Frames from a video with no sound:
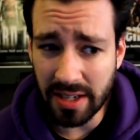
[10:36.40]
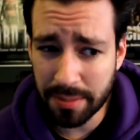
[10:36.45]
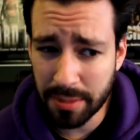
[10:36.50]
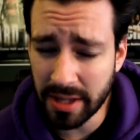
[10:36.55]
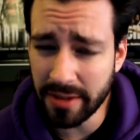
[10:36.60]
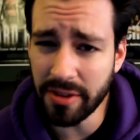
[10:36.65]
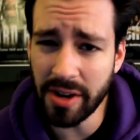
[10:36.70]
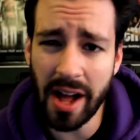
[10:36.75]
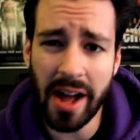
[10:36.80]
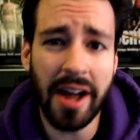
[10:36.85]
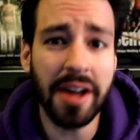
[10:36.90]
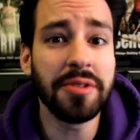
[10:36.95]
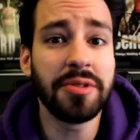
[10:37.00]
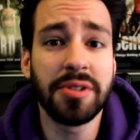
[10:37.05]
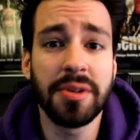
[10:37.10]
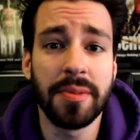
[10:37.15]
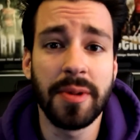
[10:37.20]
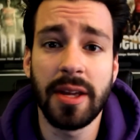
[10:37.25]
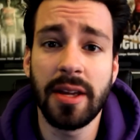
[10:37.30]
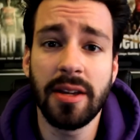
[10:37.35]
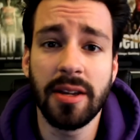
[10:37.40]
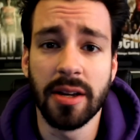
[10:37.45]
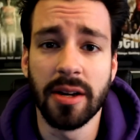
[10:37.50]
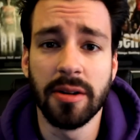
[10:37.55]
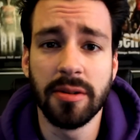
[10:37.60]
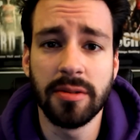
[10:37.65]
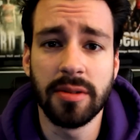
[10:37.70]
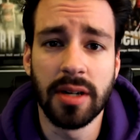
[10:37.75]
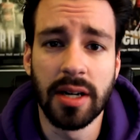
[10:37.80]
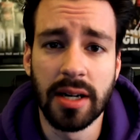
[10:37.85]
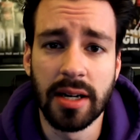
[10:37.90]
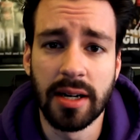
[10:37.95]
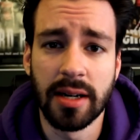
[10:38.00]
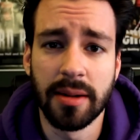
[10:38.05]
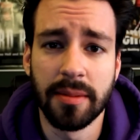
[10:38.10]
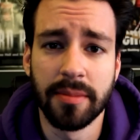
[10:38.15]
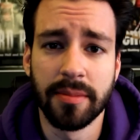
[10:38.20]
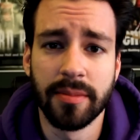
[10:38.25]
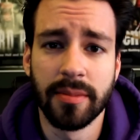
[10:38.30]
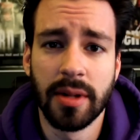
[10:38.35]
believe it or not, I used to be, you know,
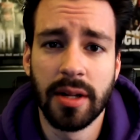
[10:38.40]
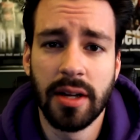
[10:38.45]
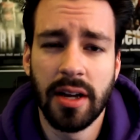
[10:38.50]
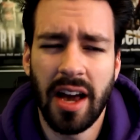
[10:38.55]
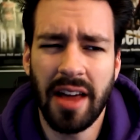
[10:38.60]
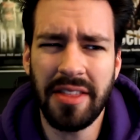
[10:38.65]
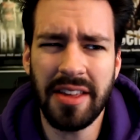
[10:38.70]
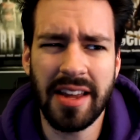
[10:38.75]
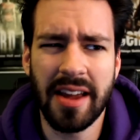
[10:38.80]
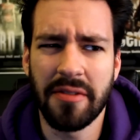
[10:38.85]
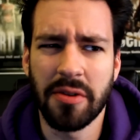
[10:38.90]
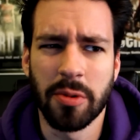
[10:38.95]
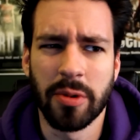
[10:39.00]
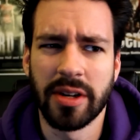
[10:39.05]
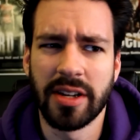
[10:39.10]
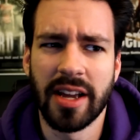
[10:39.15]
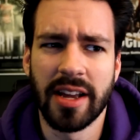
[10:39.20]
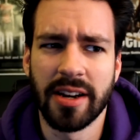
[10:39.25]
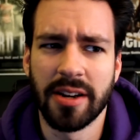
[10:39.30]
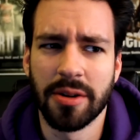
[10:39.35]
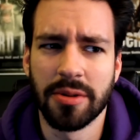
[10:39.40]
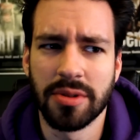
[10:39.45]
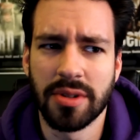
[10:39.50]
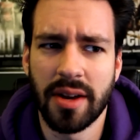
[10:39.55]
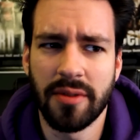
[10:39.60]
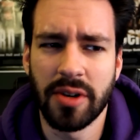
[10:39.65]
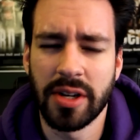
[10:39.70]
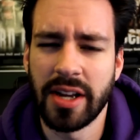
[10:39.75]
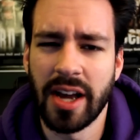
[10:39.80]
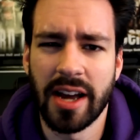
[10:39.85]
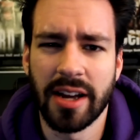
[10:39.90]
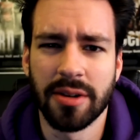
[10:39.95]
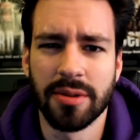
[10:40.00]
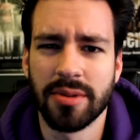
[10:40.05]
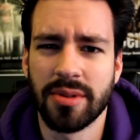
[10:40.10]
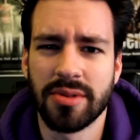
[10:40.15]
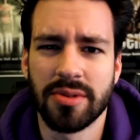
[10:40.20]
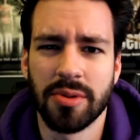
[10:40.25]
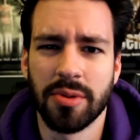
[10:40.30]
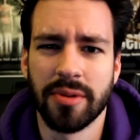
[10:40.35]
um, I think everyone kind of goes, every guy
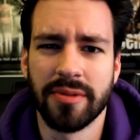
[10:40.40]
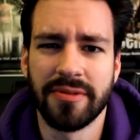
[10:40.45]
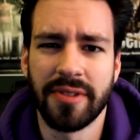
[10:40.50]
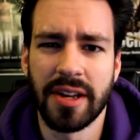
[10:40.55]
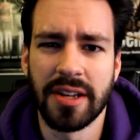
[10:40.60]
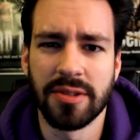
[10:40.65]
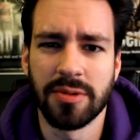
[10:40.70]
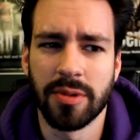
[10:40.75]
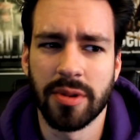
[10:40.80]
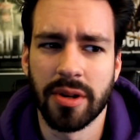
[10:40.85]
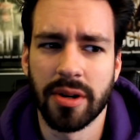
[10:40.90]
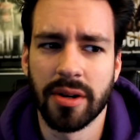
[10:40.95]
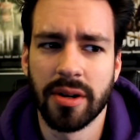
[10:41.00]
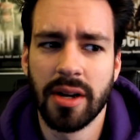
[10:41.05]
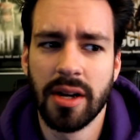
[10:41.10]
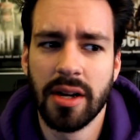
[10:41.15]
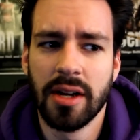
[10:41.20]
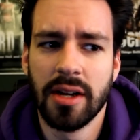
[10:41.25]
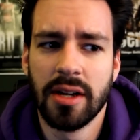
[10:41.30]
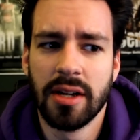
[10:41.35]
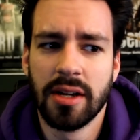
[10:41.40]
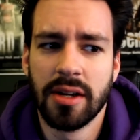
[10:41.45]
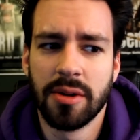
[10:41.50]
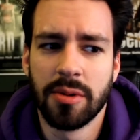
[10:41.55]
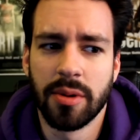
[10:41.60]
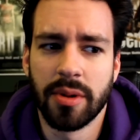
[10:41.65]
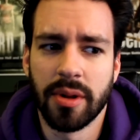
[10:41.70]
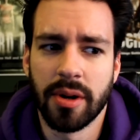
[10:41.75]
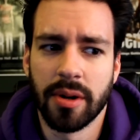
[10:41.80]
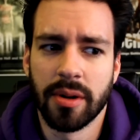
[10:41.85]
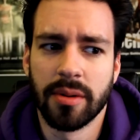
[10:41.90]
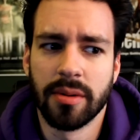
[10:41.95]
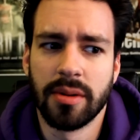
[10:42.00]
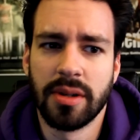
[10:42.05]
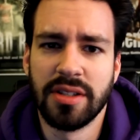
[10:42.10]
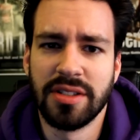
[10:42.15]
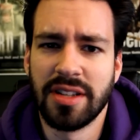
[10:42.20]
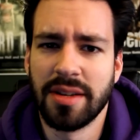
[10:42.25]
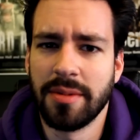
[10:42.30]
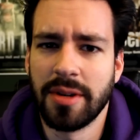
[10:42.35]
goes through a phase where they're, where they're
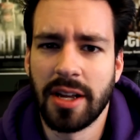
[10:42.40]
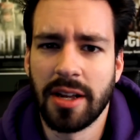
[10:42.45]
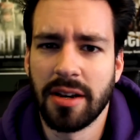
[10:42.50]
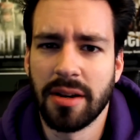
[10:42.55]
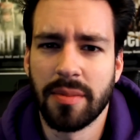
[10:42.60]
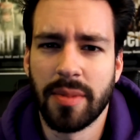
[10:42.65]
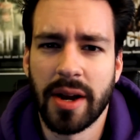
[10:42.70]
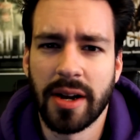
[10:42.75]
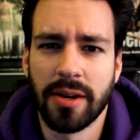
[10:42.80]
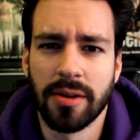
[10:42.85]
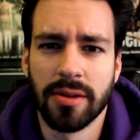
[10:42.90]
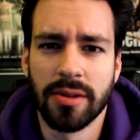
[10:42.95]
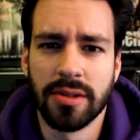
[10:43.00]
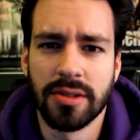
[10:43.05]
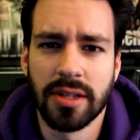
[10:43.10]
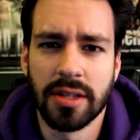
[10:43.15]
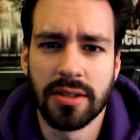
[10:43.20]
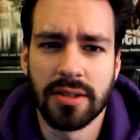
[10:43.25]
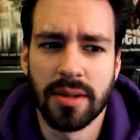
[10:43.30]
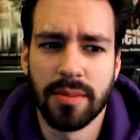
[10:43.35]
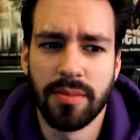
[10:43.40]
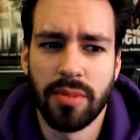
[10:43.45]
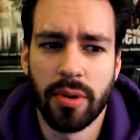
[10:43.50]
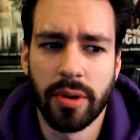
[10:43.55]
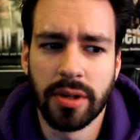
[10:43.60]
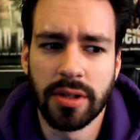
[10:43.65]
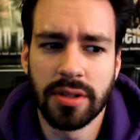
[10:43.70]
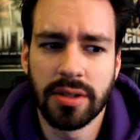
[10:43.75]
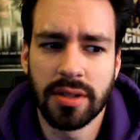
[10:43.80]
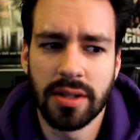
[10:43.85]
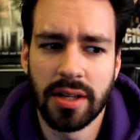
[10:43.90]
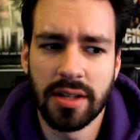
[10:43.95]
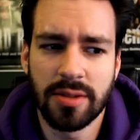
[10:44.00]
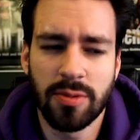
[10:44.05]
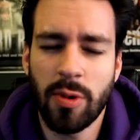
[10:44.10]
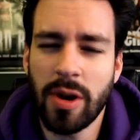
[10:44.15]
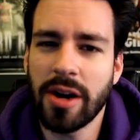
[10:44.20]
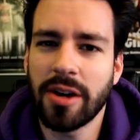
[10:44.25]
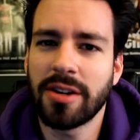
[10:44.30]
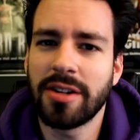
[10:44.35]
intimidated by girls at some point. It's
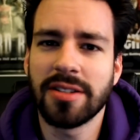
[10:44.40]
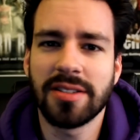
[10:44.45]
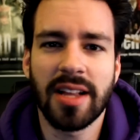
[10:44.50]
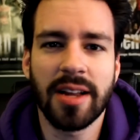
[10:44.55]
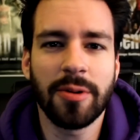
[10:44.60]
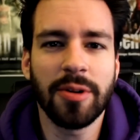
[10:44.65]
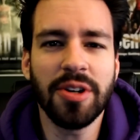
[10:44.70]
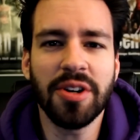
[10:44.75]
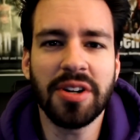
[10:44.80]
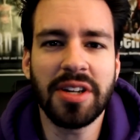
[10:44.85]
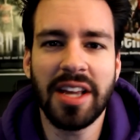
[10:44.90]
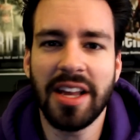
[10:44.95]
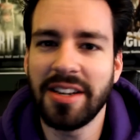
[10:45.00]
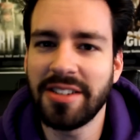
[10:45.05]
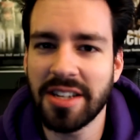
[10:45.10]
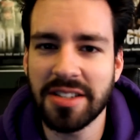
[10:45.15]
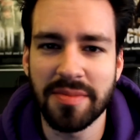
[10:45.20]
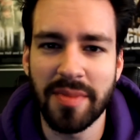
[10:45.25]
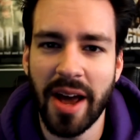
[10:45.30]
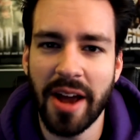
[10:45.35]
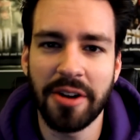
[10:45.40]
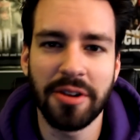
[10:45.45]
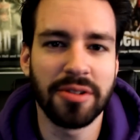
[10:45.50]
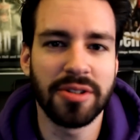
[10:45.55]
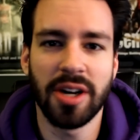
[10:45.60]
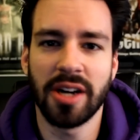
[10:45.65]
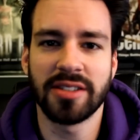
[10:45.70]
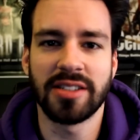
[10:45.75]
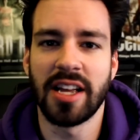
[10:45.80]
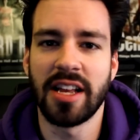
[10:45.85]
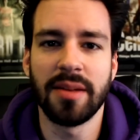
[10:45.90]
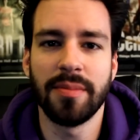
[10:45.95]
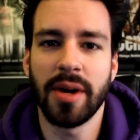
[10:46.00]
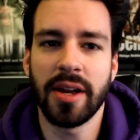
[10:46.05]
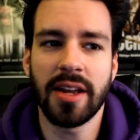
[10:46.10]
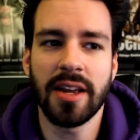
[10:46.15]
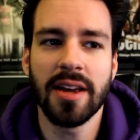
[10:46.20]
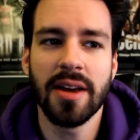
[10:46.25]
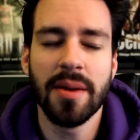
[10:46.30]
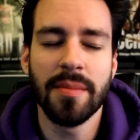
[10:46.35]
weird, because like when you're a kid, it doesn't matter, you'll talk to
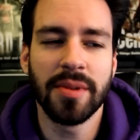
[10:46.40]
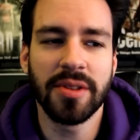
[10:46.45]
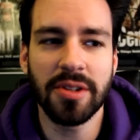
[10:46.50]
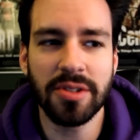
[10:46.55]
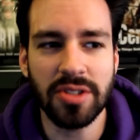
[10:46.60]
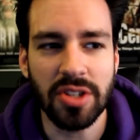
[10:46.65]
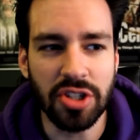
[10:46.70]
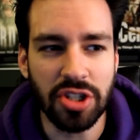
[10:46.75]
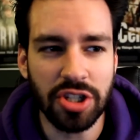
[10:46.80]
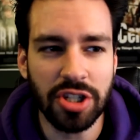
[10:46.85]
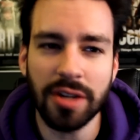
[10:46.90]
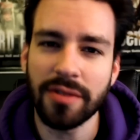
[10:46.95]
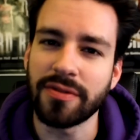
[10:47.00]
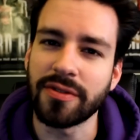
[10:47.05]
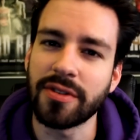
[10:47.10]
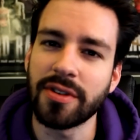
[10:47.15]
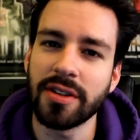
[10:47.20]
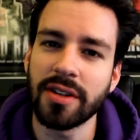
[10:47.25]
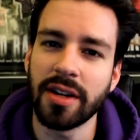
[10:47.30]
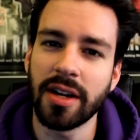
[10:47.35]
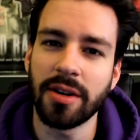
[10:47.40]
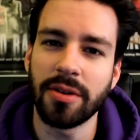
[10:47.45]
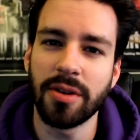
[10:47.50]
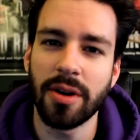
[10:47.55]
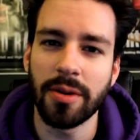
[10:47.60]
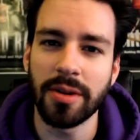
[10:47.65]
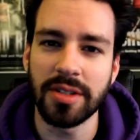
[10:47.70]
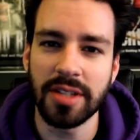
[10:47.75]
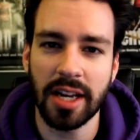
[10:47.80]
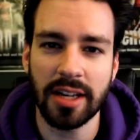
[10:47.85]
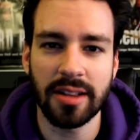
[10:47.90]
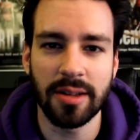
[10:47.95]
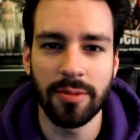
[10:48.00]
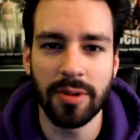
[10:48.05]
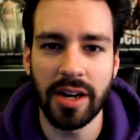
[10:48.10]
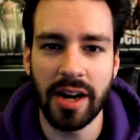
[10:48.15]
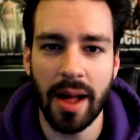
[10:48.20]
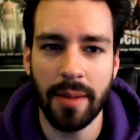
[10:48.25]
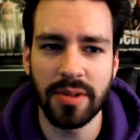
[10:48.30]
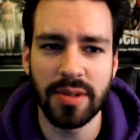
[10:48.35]
anybody, but there's a shift, I don't know exactly
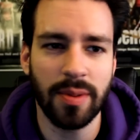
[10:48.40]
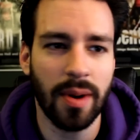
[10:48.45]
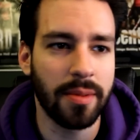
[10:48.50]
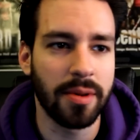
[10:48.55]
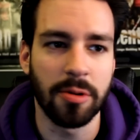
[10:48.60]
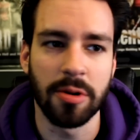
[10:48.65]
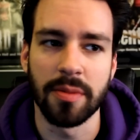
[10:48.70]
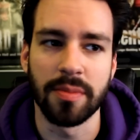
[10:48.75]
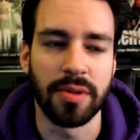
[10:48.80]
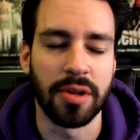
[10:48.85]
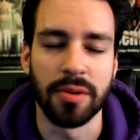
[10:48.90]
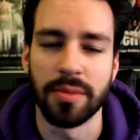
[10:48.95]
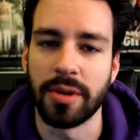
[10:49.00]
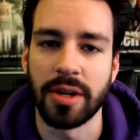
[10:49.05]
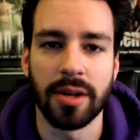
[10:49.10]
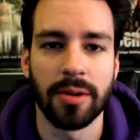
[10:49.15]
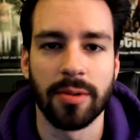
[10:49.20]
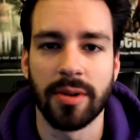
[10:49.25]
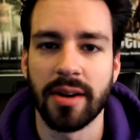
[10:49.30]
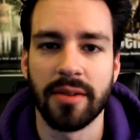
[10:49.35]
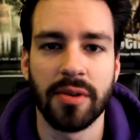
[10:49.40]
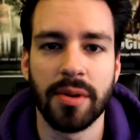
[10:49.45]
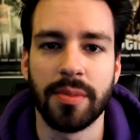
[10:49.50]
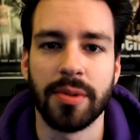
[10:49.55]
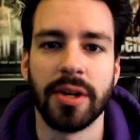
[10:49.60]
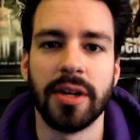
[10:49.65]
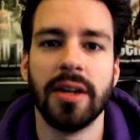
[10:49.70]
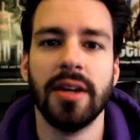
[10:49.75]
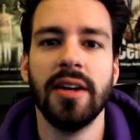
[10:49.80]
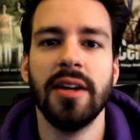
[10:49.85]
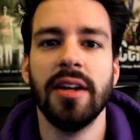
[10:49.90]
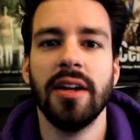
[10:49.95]
when it happens, probably around puberty or whatever, but